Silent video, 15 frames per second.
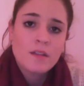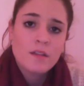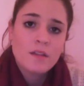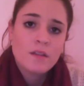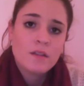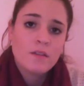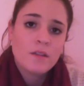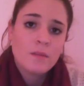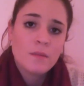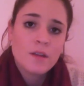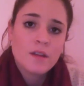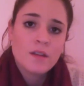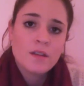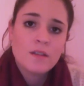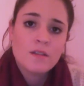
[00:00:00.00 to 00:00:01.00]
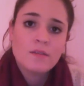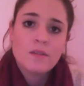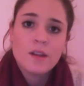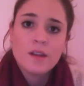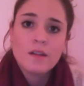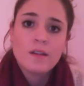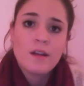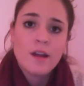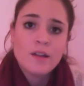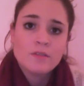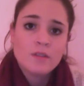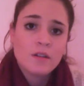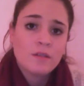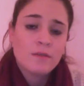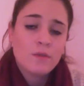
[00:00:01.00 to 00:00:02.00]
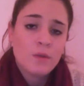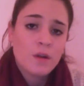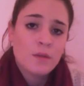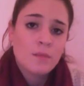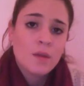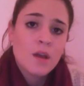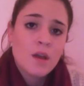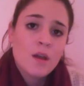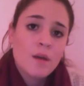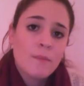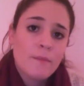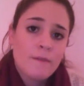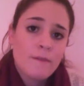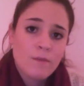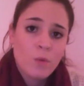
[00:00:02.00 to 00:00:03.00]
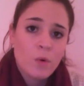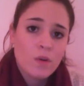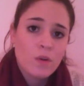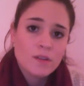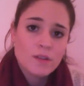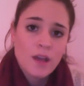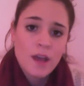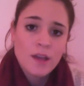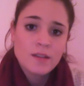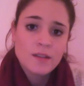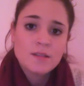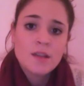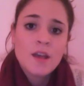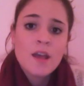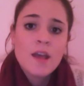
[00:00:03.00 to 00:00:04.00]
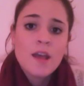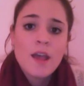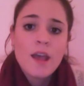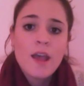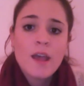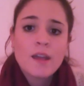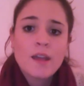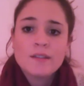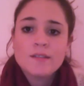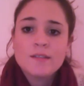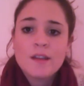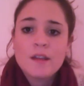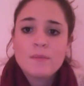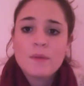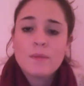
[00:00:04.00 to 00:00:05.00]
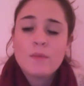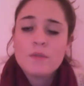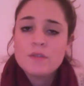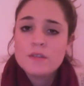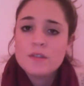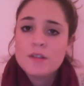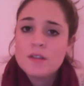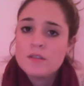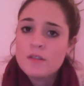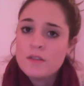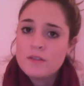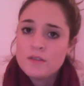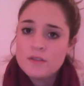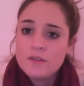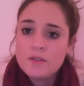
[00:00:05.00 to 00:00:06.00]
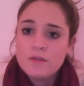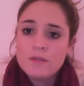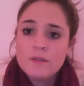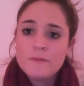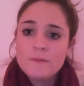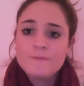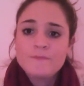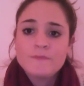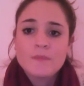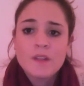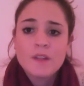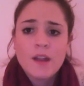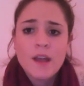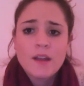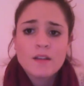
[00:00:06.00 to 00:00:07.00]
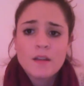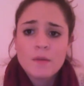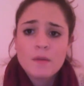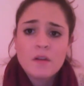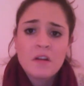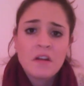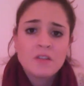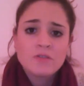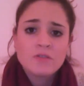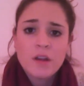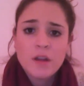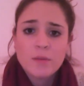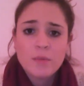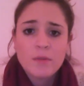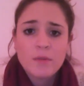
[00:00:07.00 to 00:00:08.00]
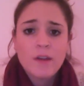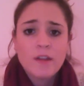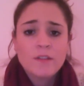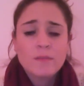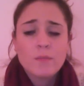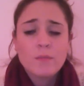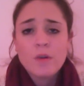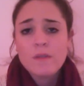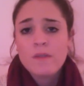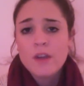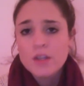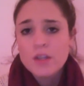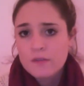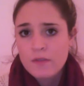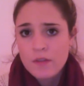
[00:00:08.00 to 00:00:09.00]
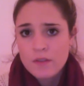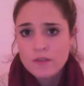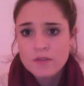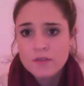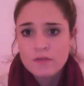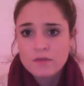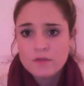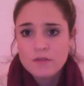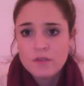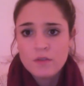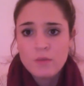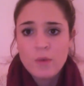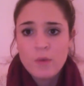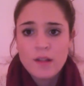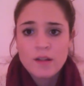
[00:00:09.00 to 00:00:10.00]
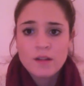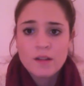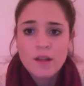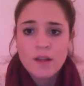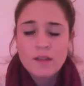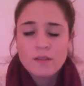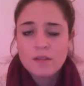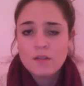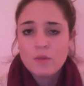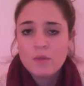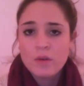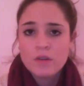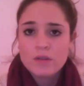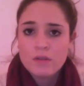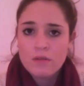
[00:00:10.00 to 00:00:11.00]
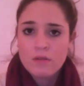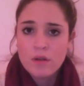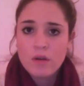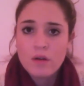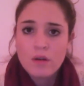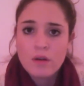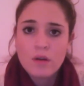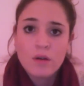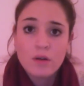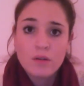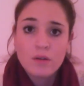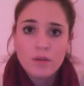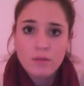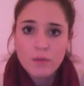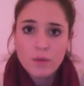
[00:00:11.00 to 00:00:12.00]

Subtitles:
The agreement is written in contract form before the test and is signed by both the teacher and the student. An academic contract provides motivation for the student to do well in class in order to earn the